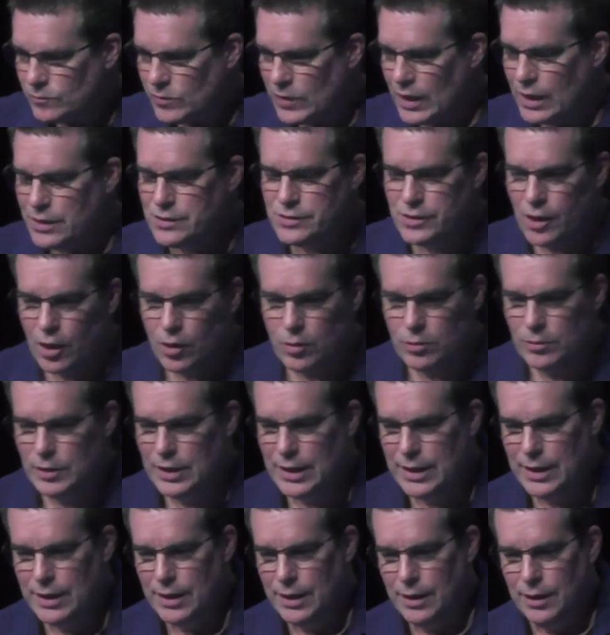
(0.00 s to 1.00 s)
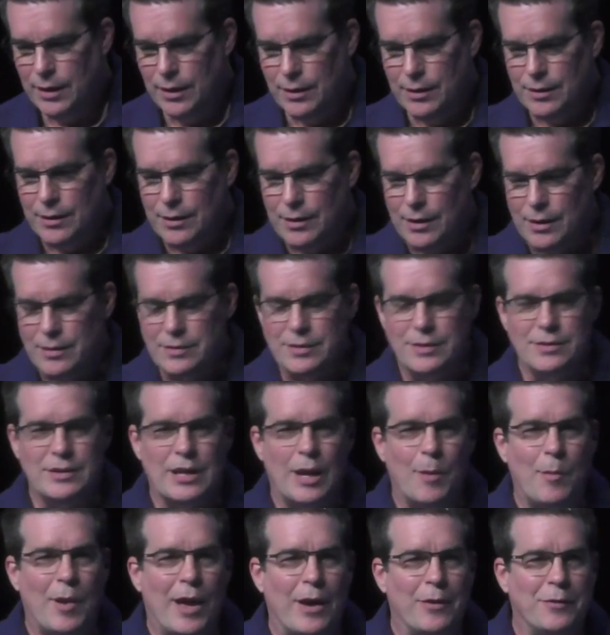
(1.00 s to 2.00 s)
So, since
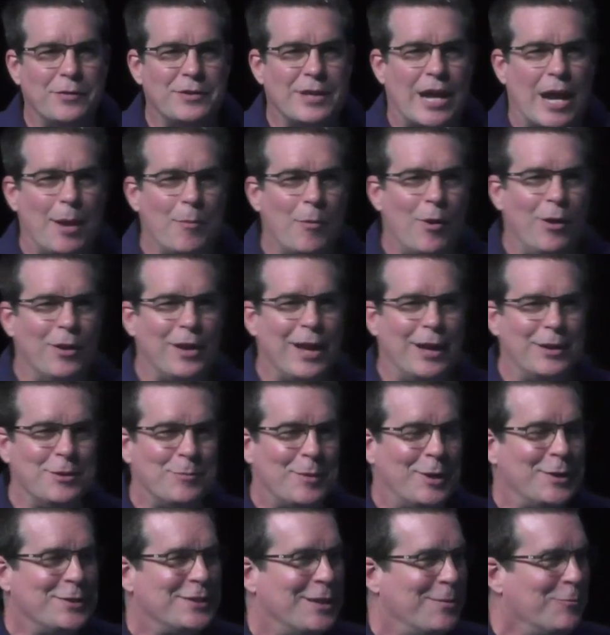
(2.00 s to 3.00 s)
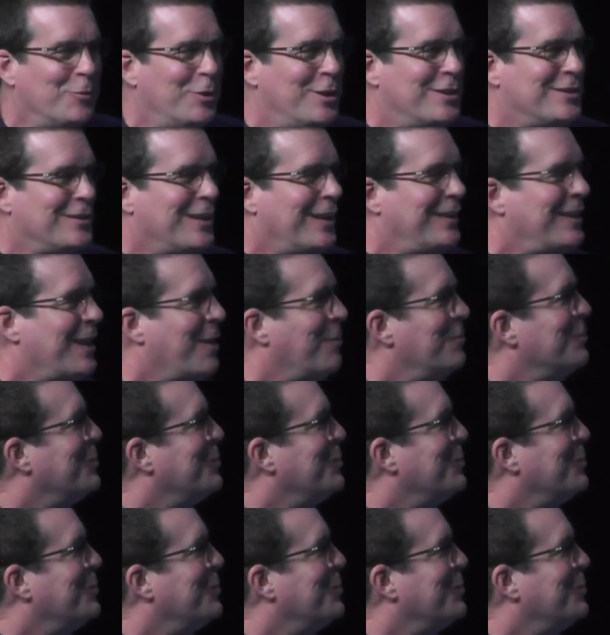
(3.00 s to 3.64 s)
I'm out of time, I'll get to my summary slide. That was